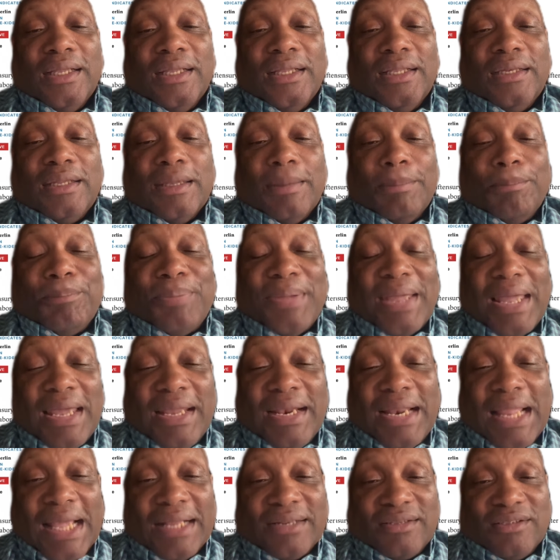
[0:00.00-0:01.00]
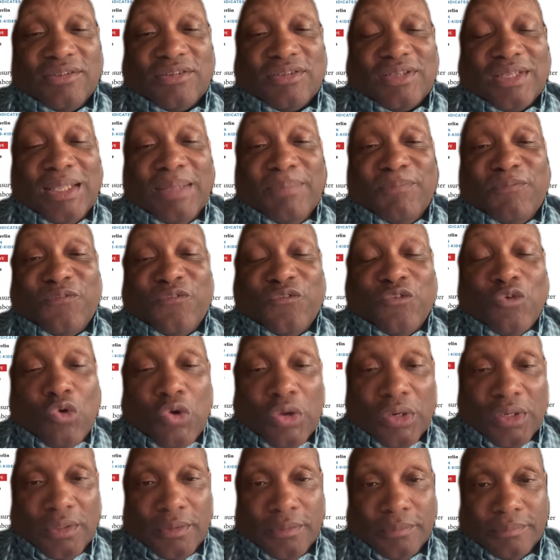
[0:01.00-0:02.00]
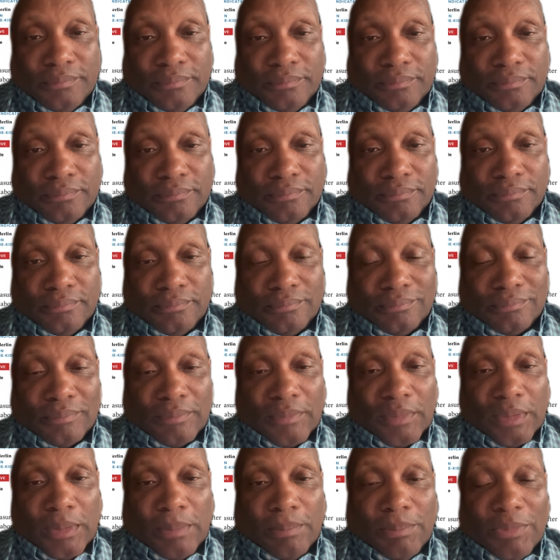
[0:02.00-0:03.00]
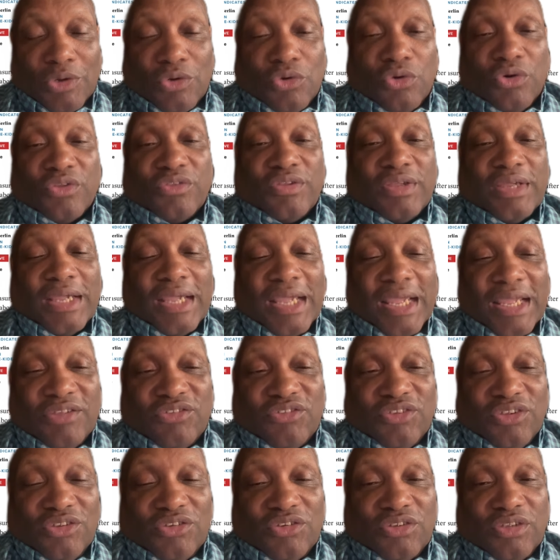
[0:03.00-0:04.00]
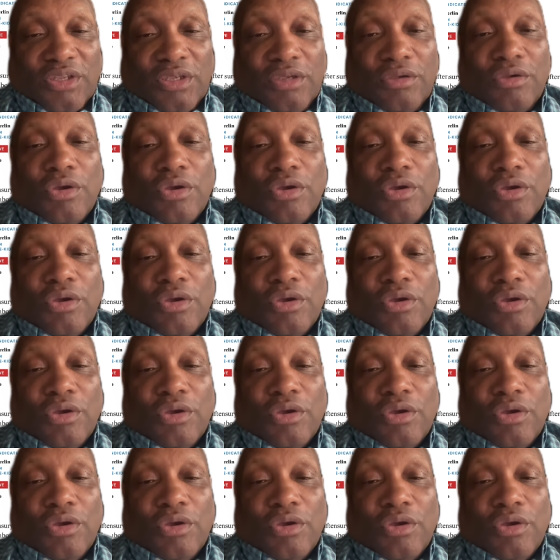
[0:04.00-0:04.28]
The bad actors keep falling because the SEC